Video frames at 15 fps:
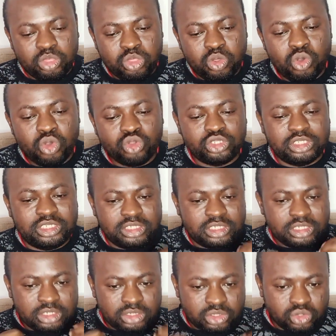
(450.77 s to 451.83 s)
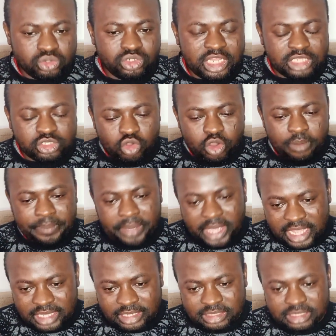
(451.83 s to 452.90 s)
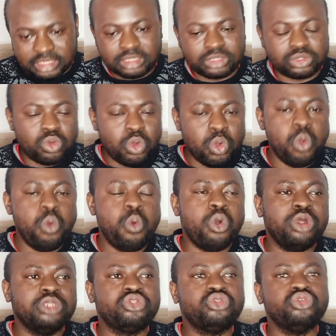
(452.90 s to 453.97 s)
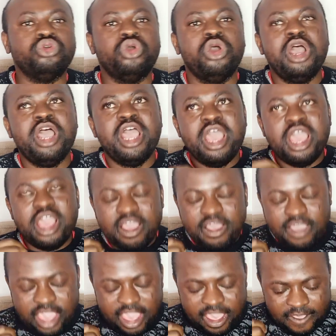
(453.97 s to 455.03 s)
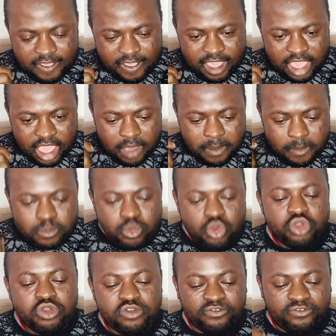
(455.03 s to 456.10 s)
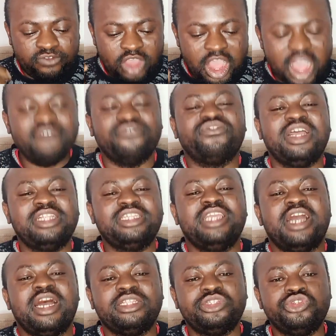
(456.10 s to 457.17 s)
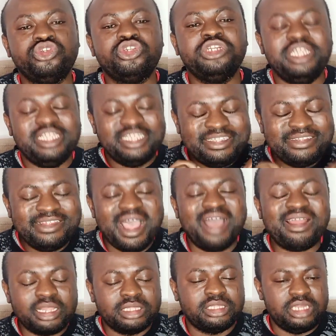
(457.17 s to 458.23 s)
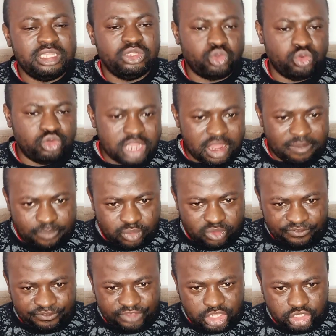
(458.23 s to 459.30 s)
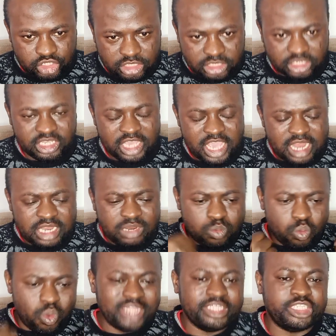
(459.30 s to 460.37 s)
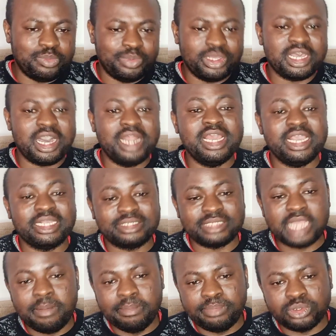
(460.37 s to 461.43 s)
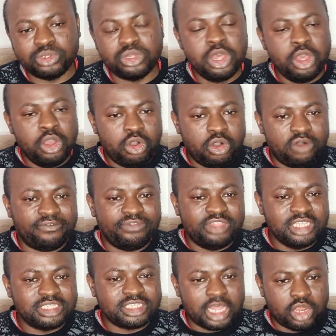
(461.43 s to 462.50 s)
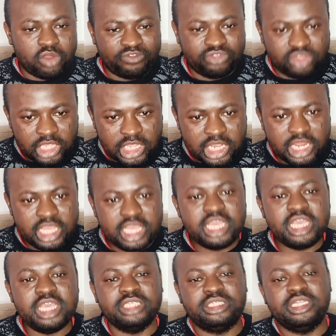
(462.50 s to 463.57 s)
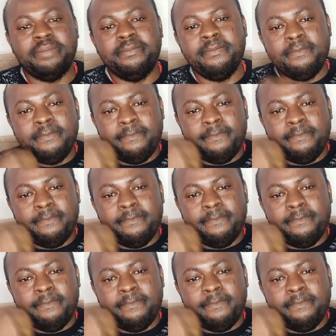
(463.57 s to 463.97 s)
those students or persons who want to move after their degree directly to their professions. And one typical example of this kind of degree is the